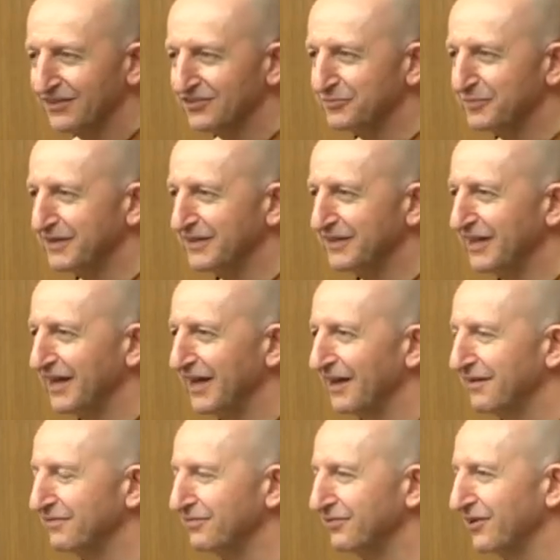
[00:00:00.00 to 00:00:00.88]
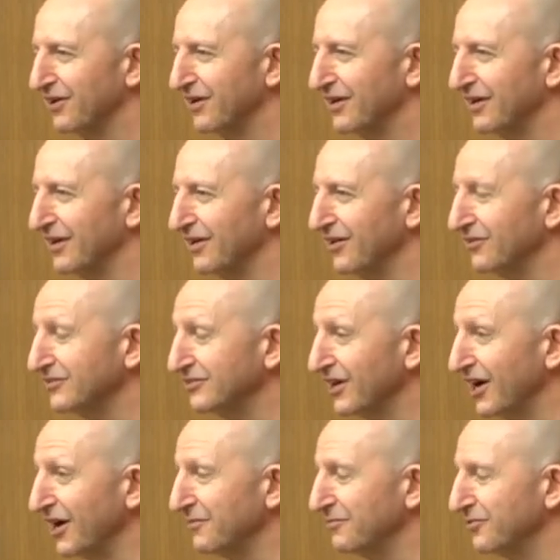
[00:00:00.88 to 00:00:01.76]
that's been there for a
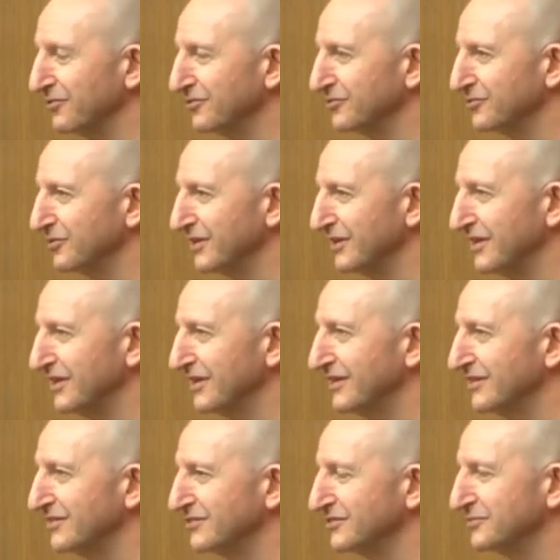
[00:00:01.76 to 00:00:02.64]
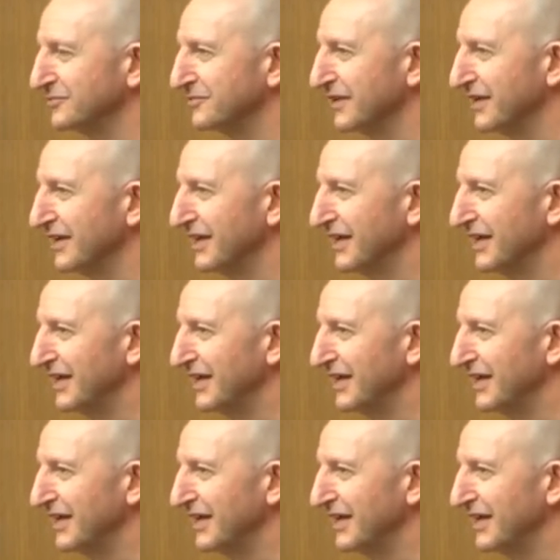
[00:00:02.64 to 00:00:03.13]
long time, more than 20 years